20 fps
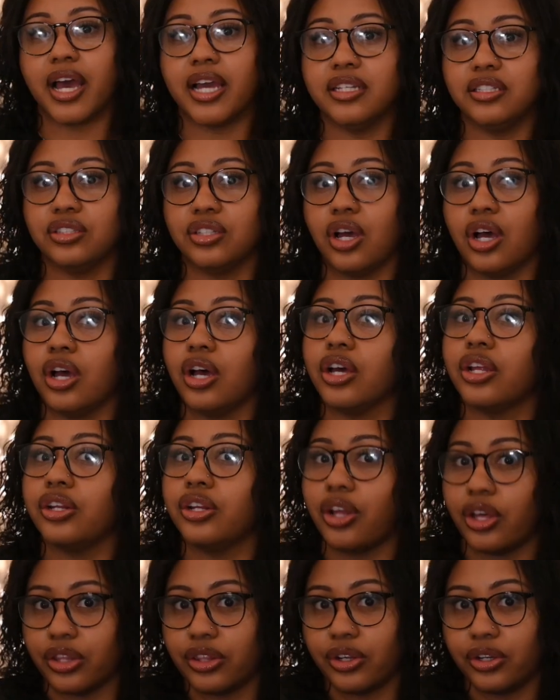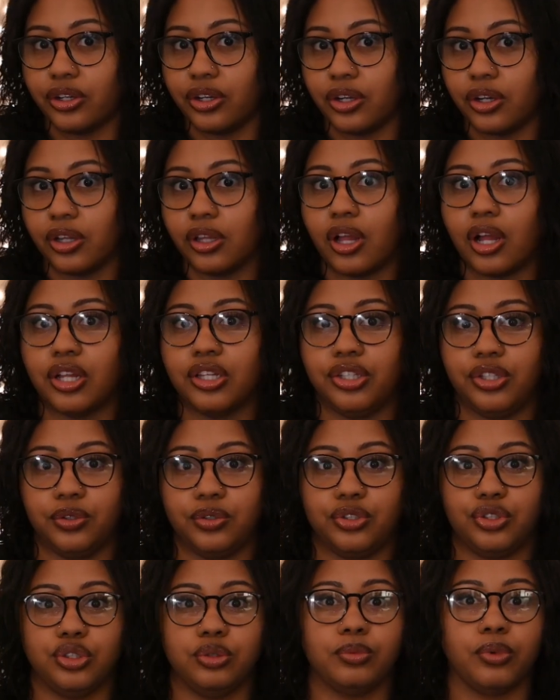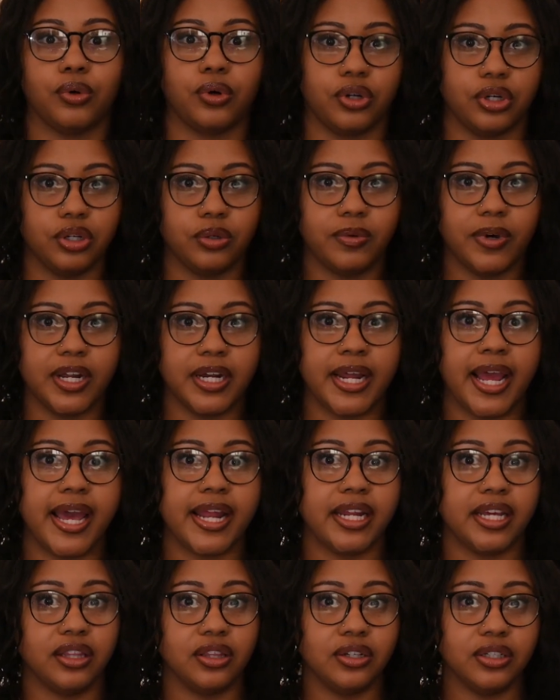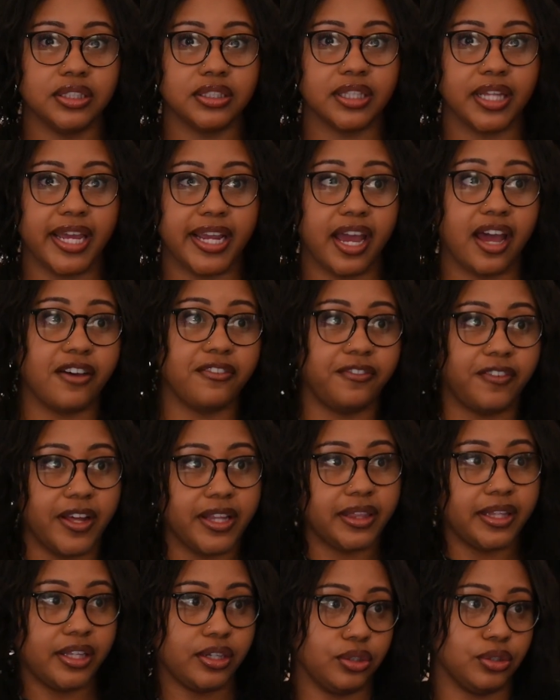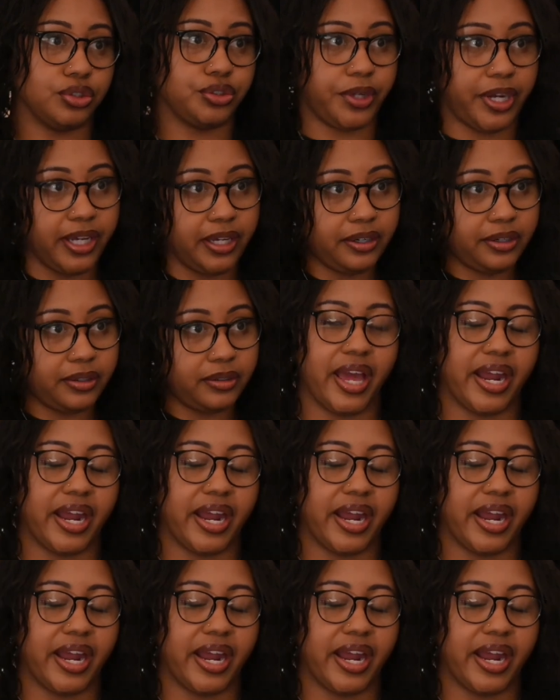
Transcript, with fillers: I saw another girl on YouTube order one and it looked like a fun little drink.